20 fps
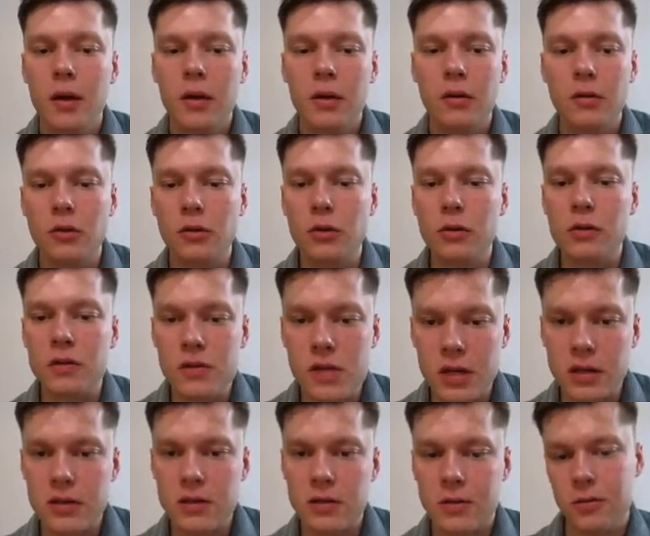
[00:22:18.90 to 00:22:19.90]
use
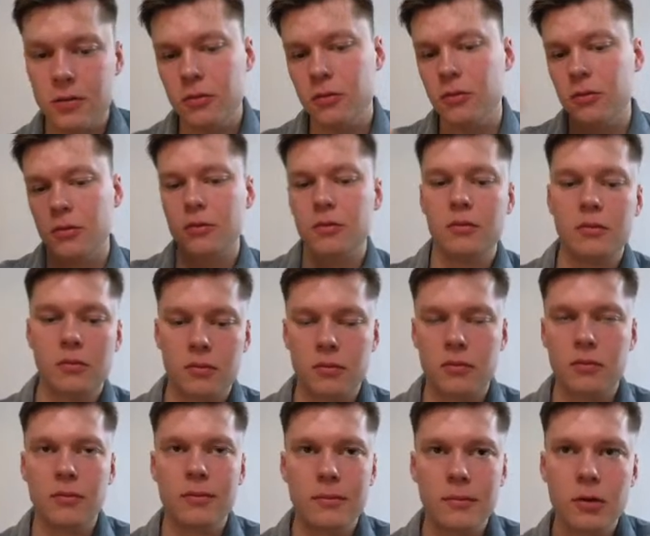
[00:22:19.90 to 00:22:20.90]
this to
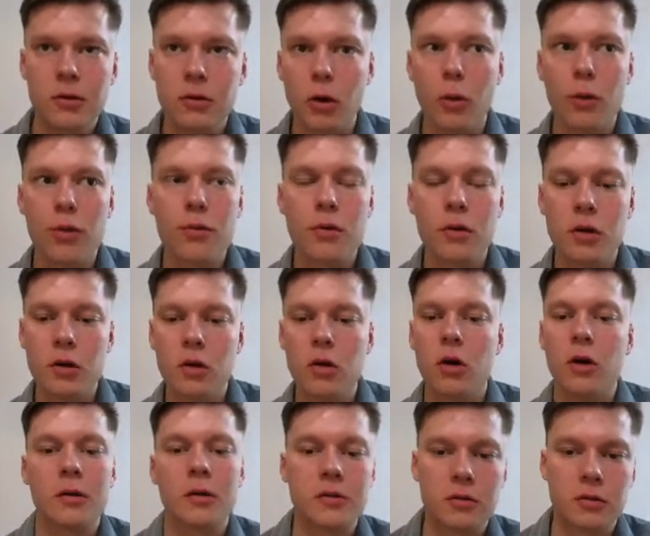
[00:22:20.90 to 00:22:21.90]
go through your
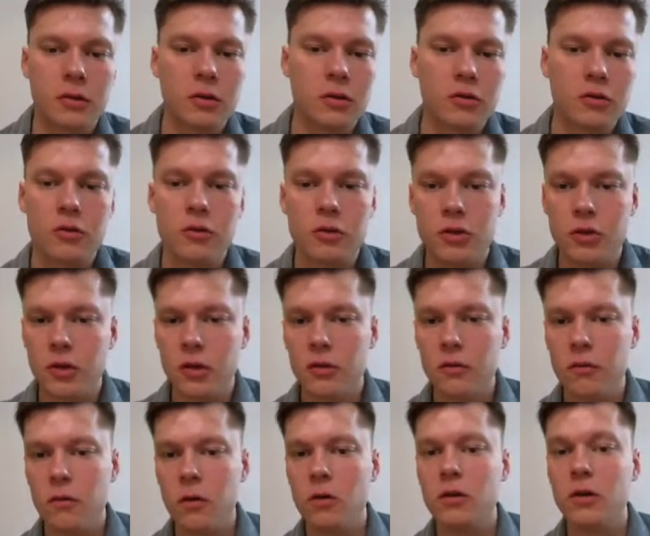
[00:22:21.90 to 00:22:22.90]
logs. You can search, you can
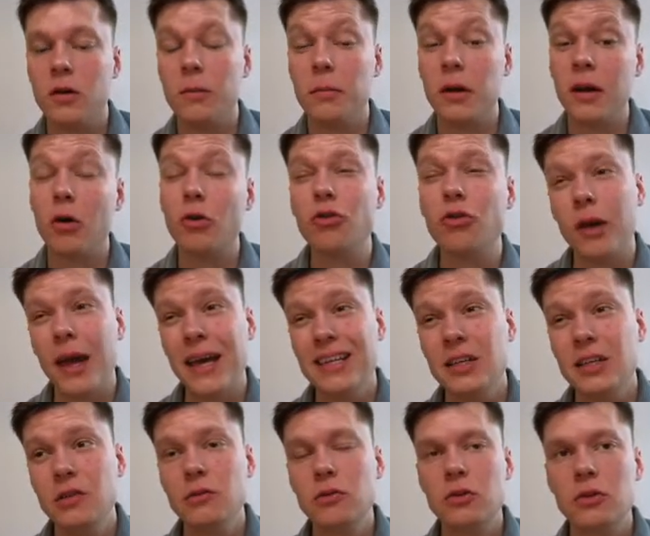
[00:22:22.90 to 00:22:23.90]
filter, but also end
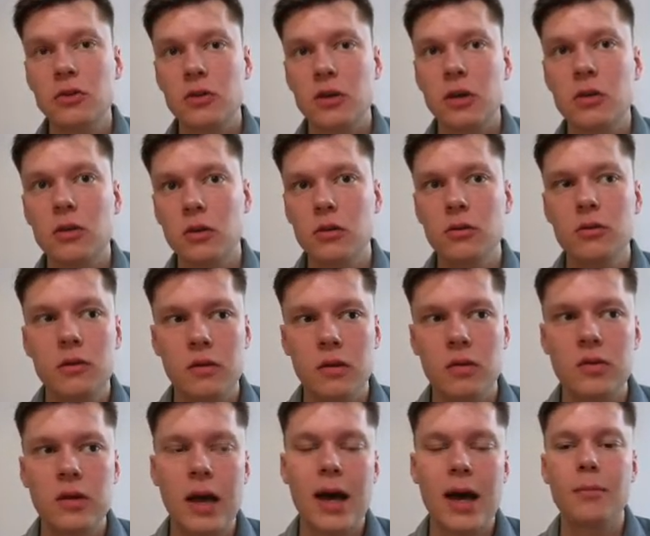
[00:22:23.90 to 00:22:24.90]
users can use
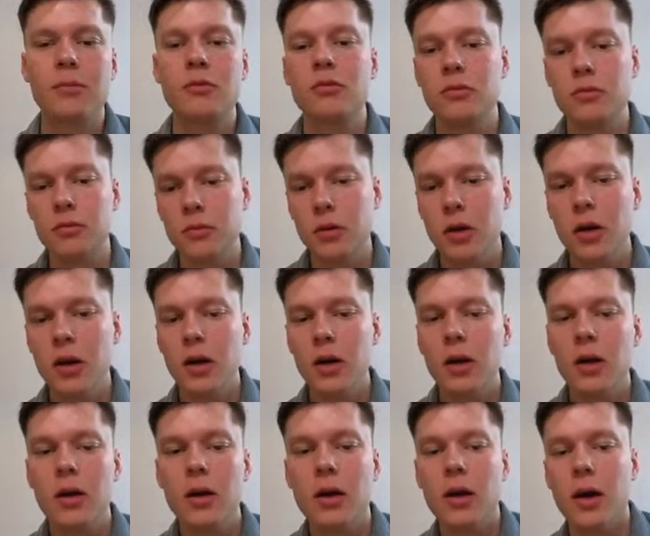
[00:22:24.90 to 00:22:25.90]
this app to
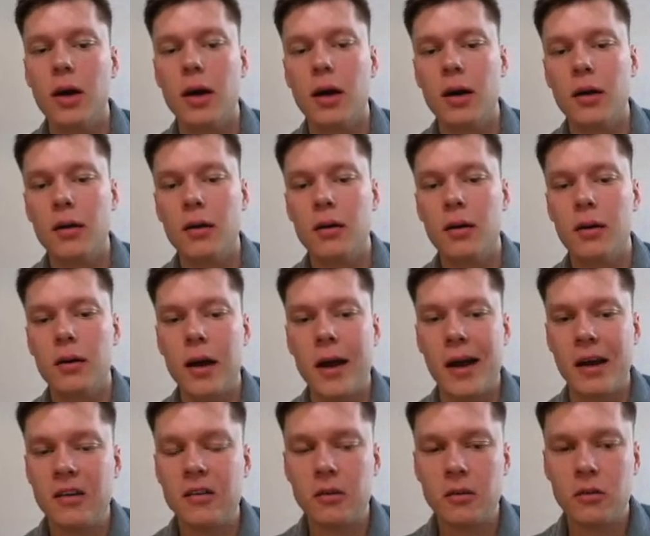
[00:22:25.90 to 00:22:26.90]

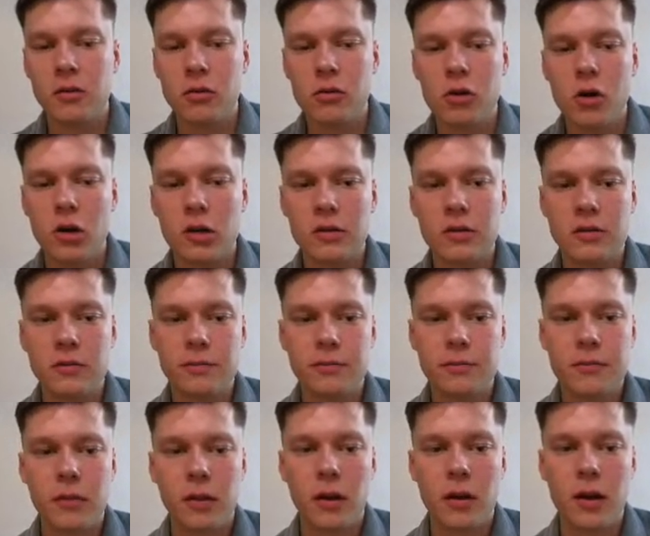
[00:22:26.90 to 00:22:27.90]
access your logs.
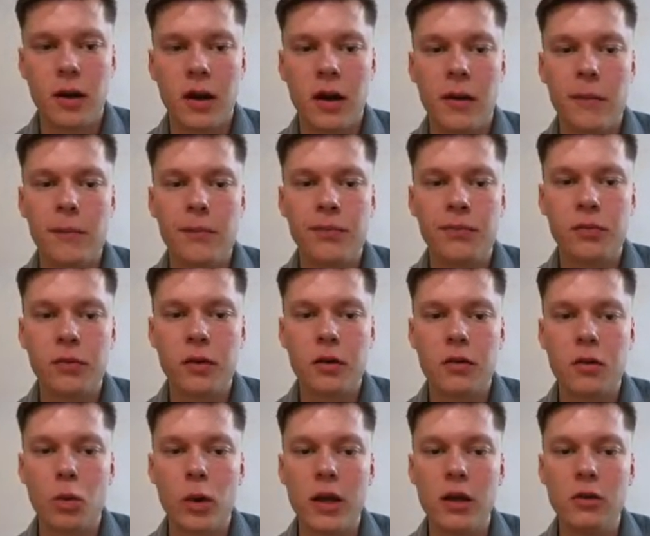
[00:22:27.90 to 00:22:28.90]

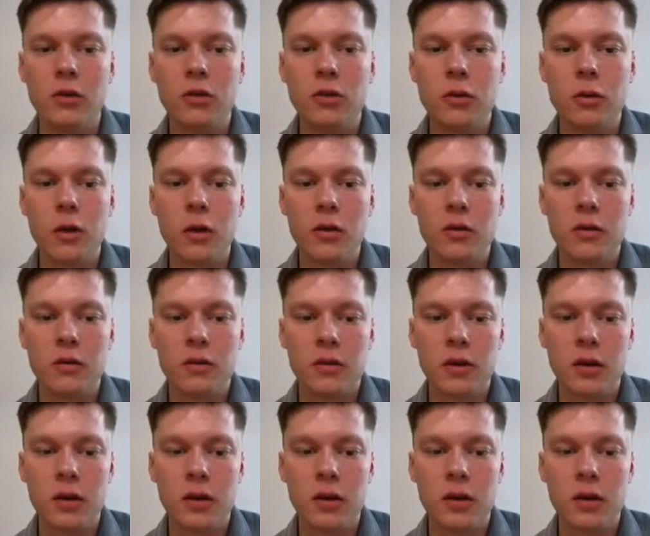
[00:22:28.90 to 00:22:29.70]
The way you do this